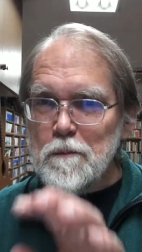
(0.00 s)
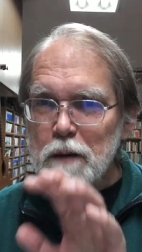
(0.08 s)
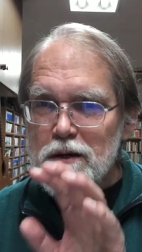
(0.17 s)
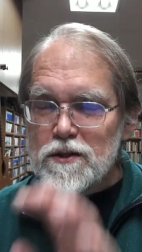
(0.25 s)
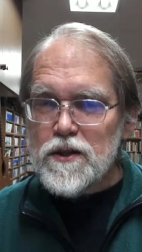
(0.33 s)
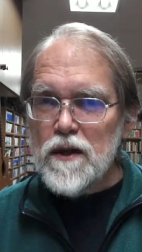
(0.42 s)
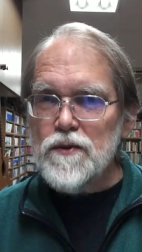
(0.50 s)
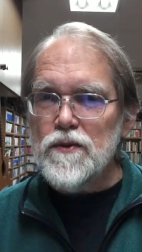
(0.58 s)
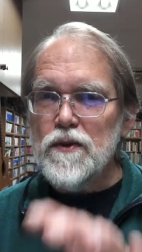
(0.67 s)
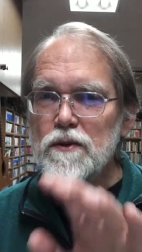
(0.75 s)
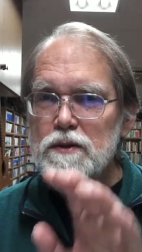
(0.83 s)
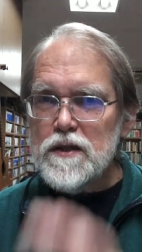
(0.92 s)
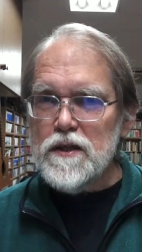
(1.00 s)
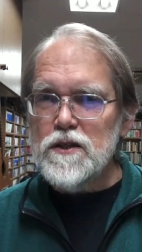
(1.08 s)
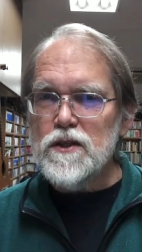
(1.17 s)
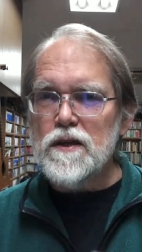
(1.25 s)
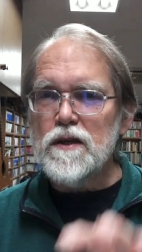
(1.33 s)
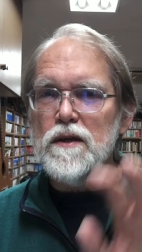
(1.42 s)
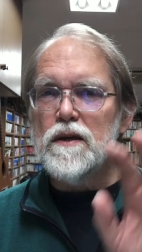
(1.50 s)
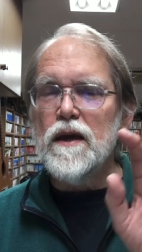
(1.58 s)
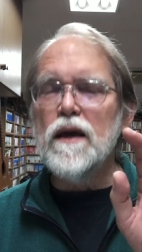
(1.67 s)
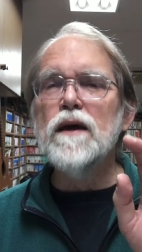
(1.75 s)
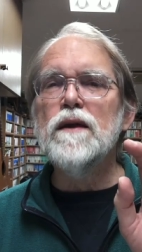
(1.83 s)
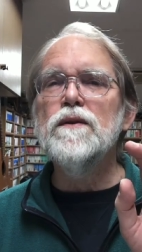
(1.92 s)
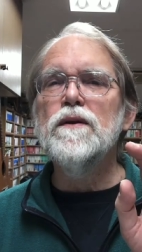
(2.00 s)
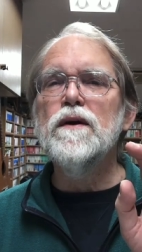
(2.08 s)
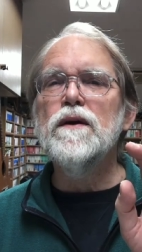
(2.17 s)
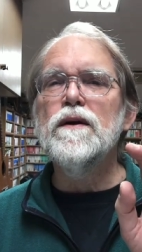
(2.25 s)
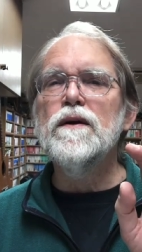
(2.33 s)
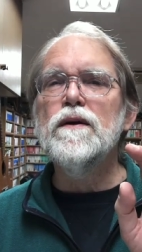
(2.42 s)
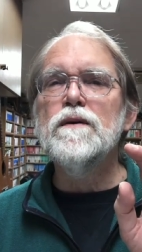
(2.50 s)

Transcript: adjust their teaching and their